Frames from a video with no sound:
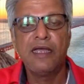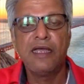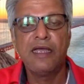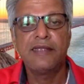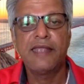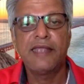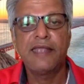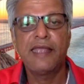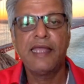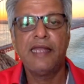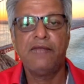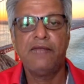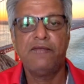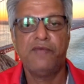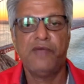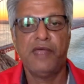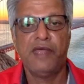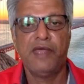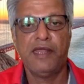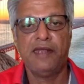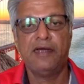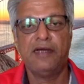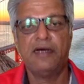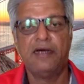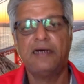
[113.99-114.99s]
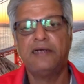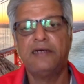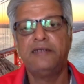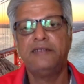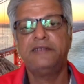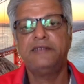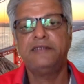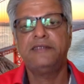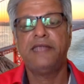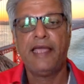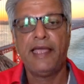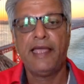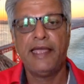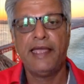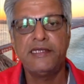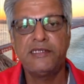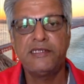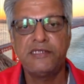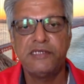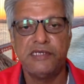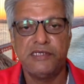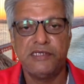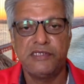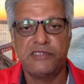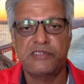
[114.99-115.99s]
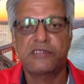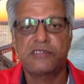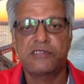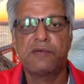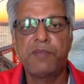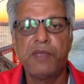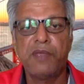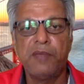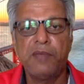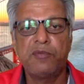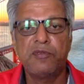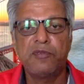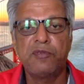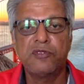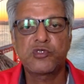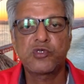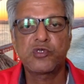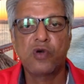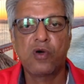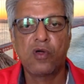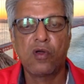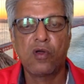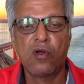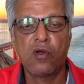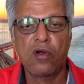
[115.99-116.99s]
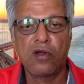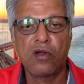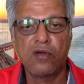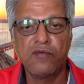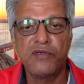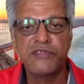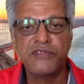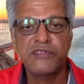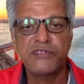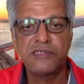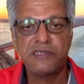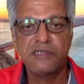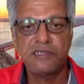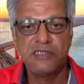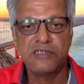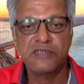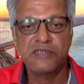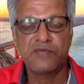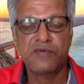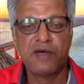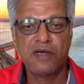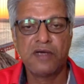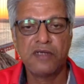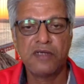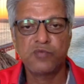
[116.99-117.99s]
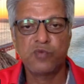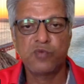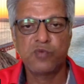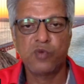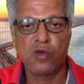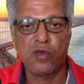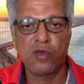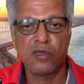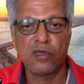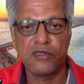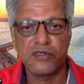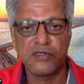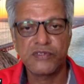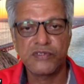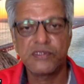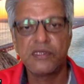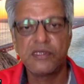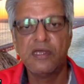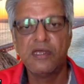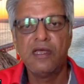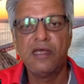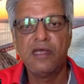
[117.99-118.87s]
Then when in the 80s, people saw a lot of West Indies fast bowlers